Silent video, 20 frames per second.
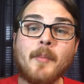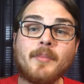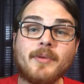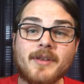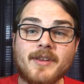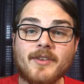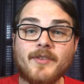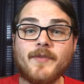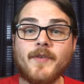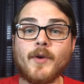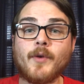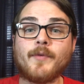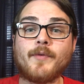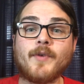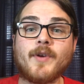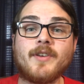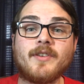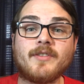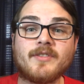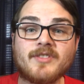Please feel
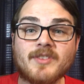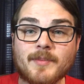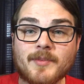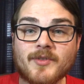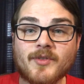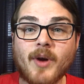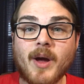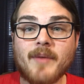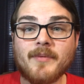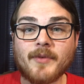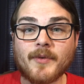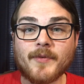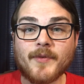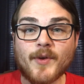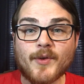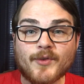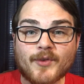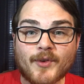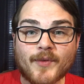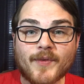free to subscribe for
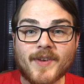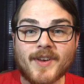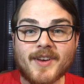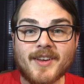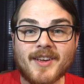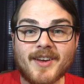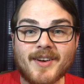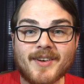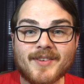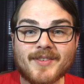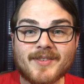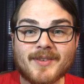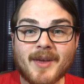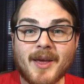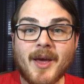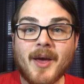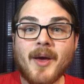future videos.